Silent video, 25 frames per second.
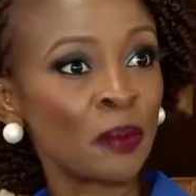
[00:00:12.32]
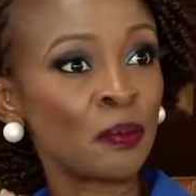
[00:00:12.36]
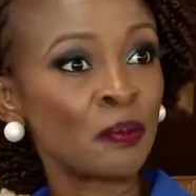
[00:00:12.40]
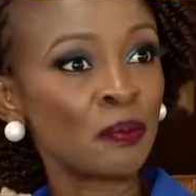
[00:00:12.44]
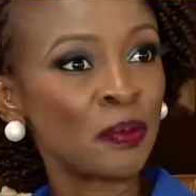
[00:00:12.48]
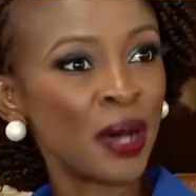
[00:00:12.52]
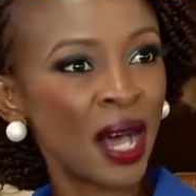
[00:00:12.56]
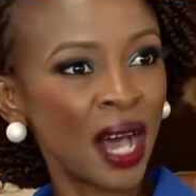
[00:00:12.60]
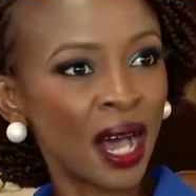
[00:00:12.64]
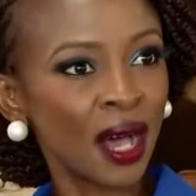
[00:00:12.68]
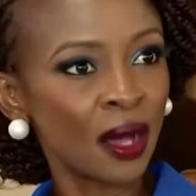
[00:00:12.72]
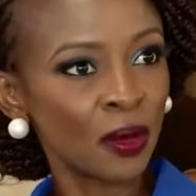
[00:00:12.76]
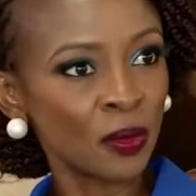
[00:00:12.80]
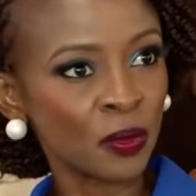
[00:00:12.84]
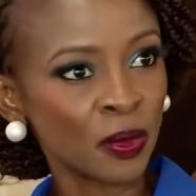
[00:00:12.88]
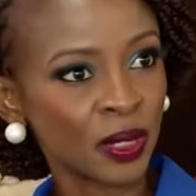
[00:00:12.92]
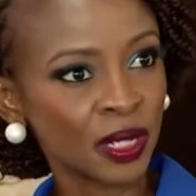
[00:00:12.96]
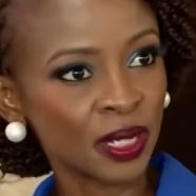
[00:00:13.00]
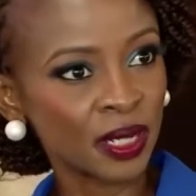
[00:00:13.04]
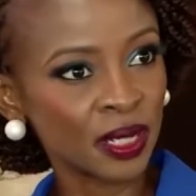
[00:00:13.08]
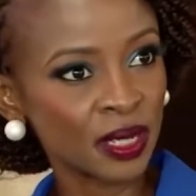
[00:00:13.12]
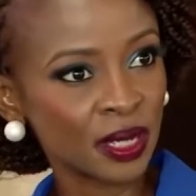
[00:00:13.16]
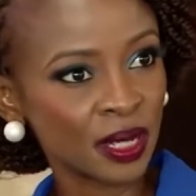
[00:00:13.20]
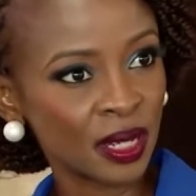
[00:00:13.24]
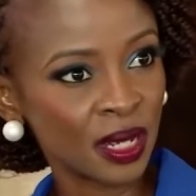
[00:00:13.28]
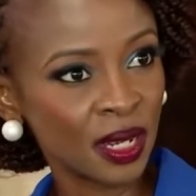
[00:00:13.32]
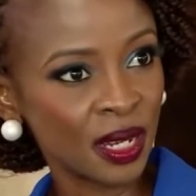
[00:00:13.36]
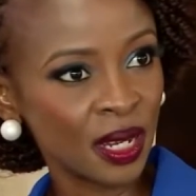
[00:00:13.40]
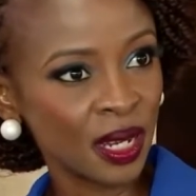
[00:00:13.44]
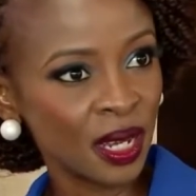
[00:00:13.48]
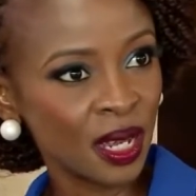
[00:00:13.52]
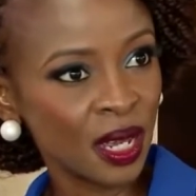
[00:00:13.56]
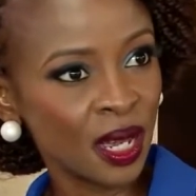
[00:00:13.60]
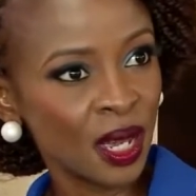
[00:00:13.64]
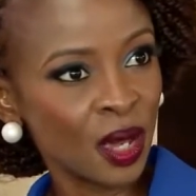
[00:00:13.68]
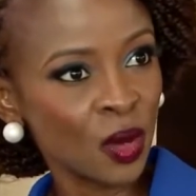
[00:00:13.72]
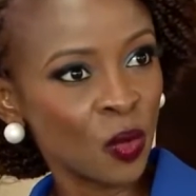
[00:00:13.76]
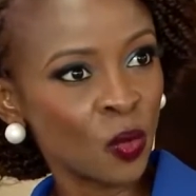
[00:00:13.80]
empowered.
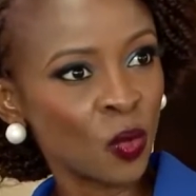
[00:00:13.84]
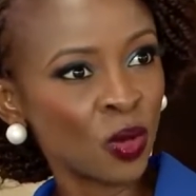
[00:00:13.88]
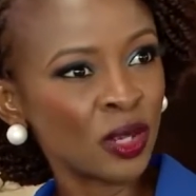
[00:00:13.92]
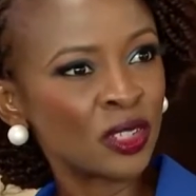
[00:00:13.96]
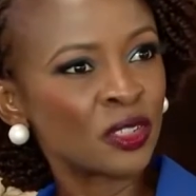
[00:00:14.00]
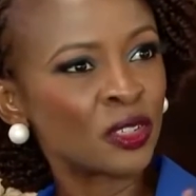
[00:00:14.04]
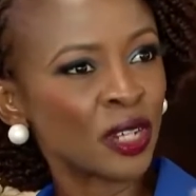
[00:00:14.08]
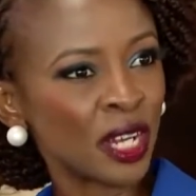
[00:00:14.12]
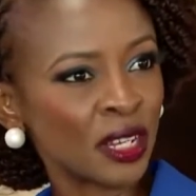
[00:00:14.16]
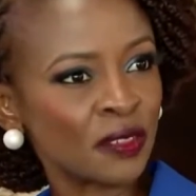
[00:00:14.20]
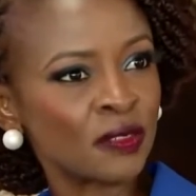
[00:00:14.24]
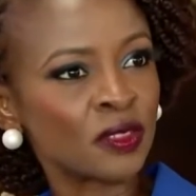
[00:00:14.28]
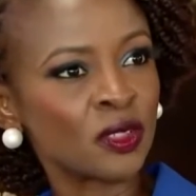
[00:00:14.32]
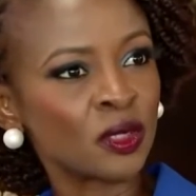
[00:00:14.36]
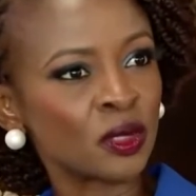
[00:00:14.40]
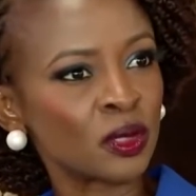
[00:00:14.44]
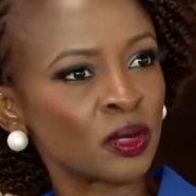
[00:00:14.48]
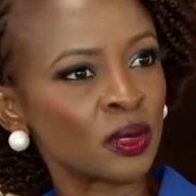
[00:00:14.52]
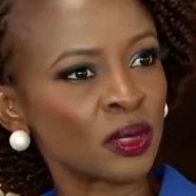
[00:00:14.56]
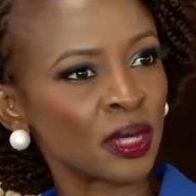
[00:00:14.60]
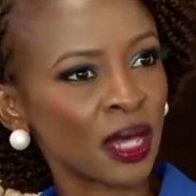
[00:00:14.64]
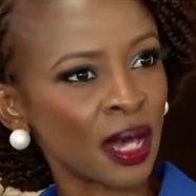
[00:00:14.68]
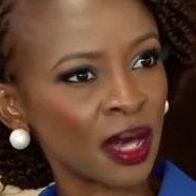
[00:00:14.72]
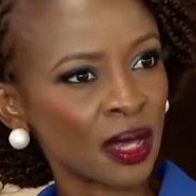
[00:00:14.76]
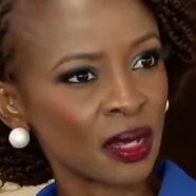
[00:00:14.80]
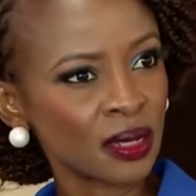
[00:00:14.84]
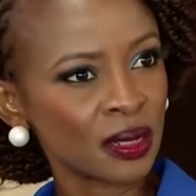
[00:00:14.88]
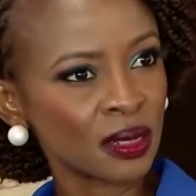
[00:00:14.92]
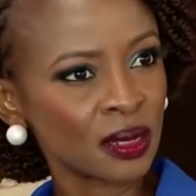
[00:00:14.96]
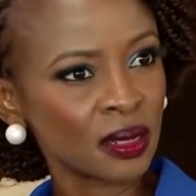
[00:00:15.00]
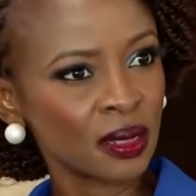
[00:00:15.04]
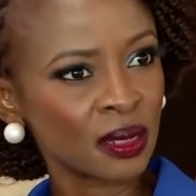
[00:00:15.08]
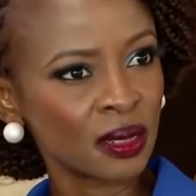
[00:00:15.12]
What drives you to that?